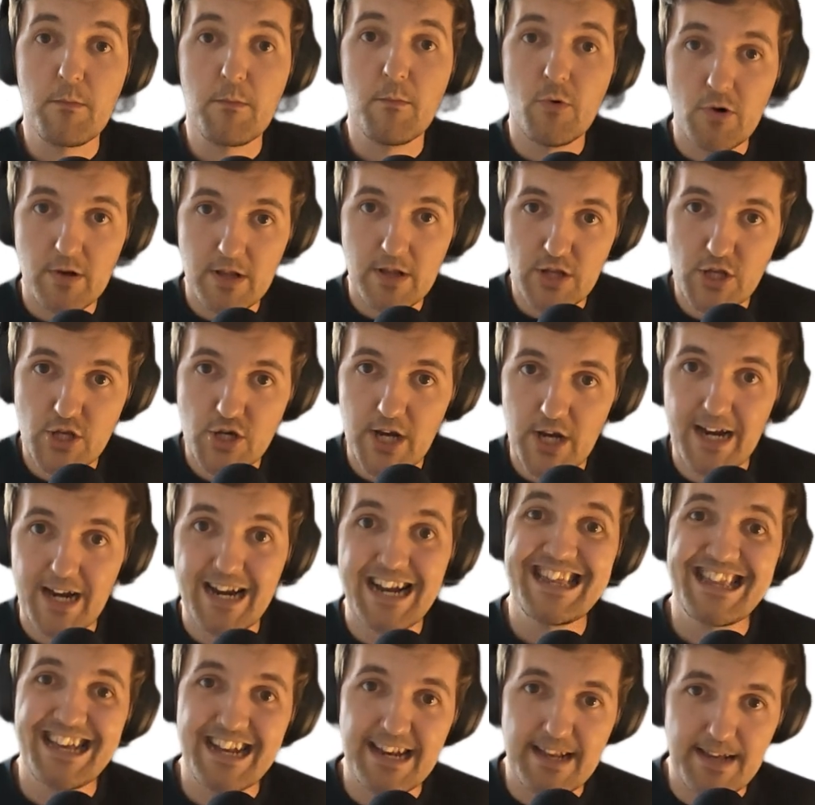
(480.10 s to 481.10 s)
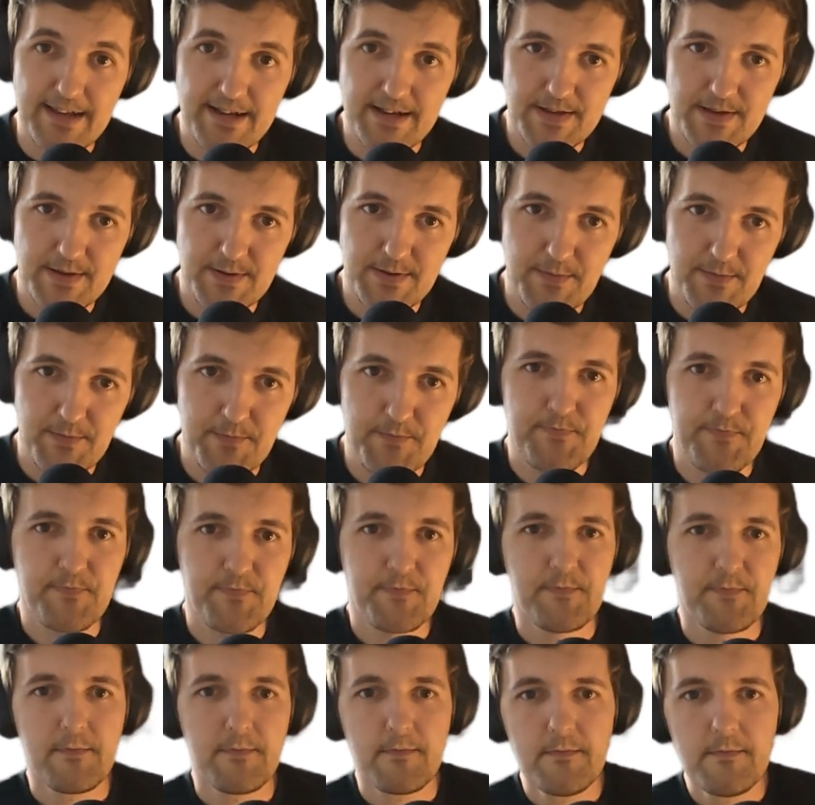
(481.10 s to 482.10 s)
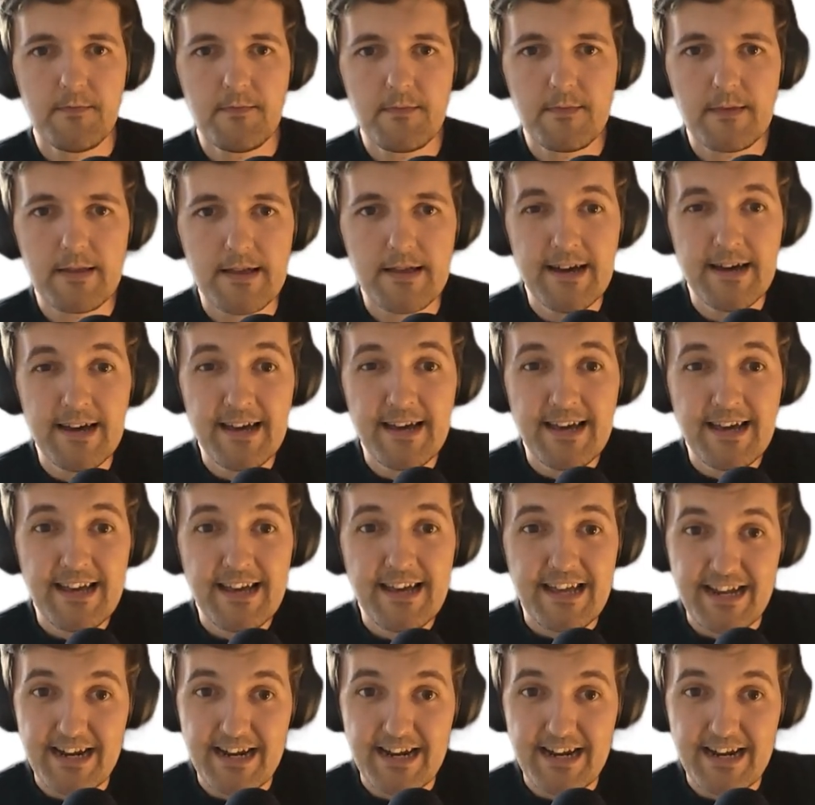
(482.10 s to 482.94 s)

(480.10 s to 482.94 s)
than China, then yes. In any